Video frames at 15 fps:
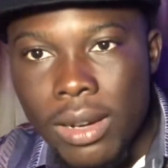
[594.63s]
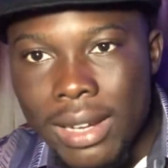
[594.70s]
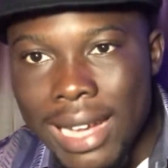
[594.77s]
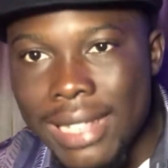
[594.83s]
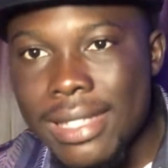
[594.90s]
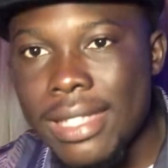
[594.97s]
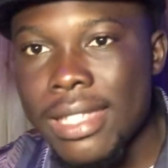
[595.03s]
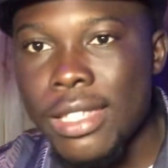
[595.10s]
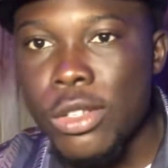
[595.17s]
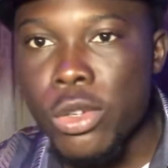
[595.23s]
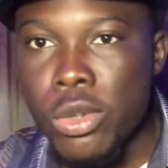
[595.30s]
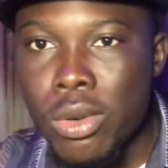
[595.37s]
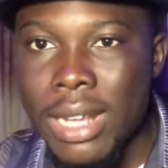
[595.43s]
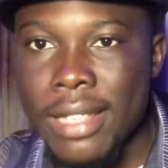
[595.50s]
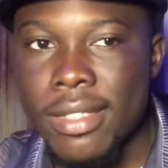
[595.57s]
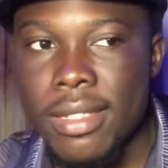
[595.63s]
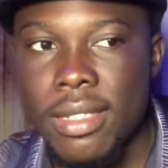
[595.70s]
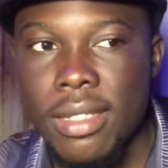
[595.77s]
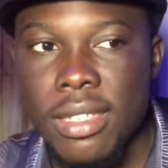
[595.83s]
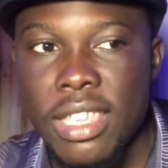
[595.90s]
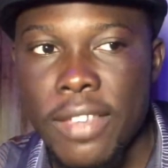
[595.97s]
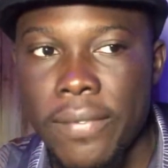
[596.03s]
That thing you know that
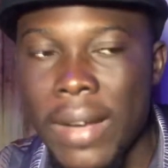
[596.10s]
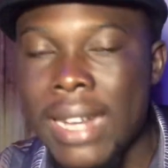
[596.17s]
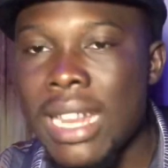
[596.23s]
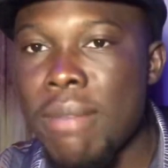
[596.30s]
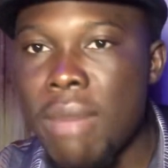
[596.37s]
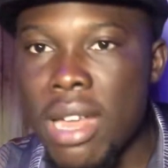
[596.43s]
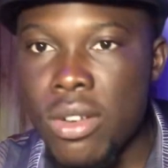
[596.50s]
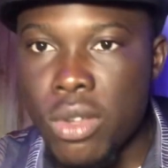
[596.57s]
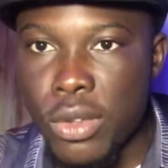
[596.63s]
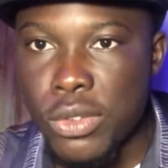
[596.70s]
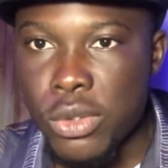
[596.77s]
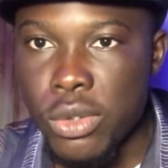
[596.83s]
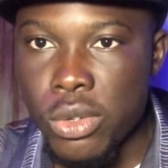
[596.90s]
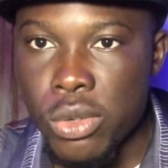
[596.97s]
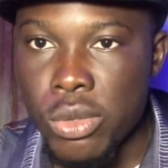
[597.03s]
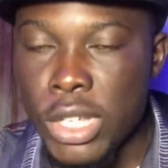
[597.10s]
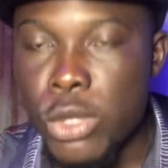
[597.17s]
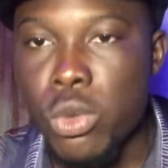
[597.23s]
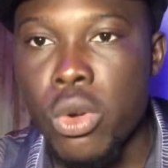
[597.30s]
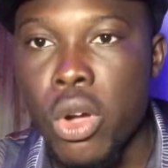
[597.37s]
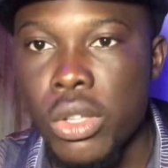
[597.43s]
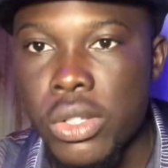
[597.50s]
if another man does to you,
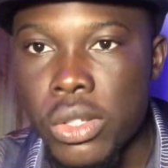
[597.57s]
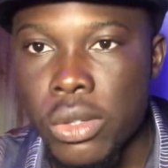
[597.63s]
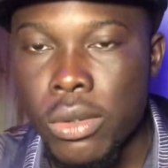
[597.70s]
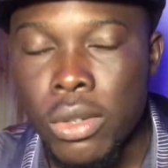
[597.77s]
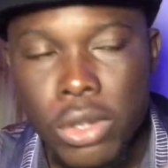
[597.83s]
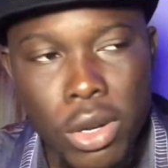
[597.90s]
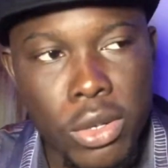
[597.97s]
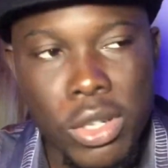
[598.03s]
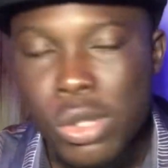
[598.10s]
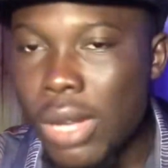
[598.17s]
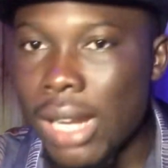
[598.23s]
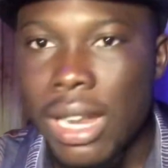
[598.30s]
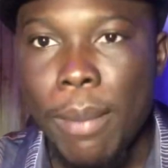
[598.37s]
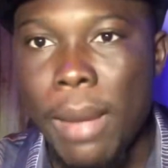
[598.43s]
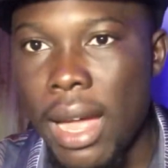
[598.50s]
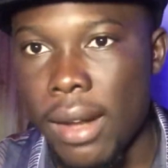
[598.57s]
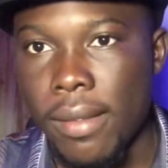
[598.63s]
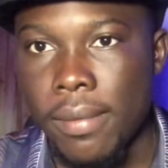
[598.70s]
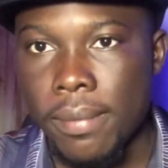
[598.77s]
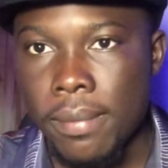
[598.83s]
it will hurt you. Don't do it to another man.